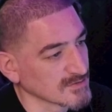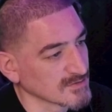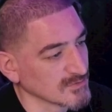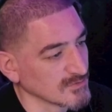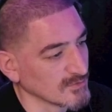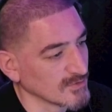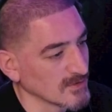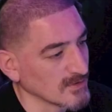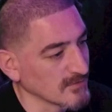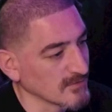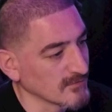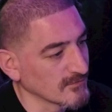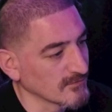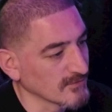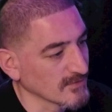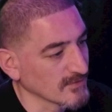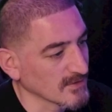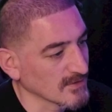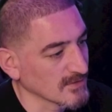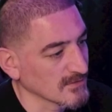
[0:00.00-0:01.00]
to wave
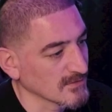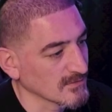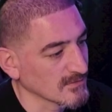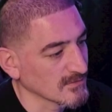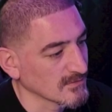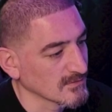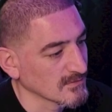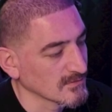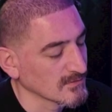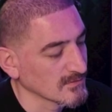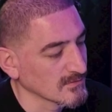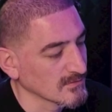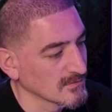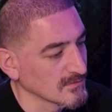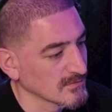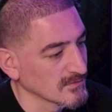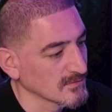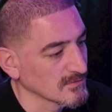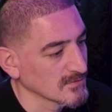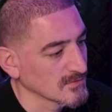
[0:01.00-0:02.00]
file,
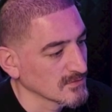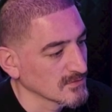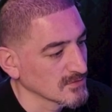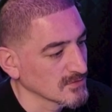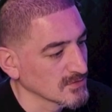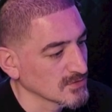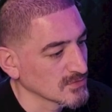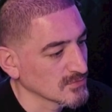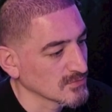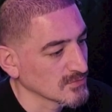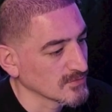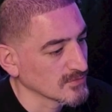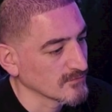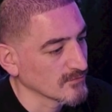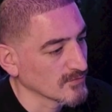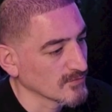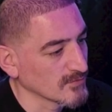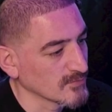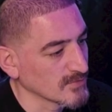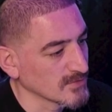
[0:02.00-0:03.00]

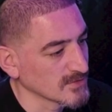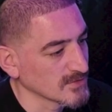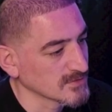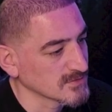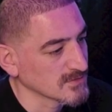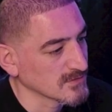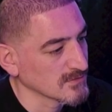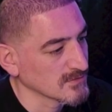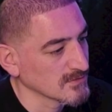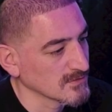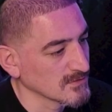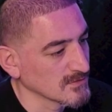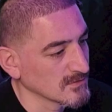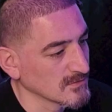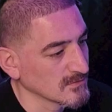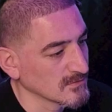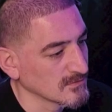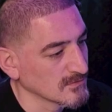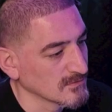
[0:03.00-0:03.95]
24-bit stereo,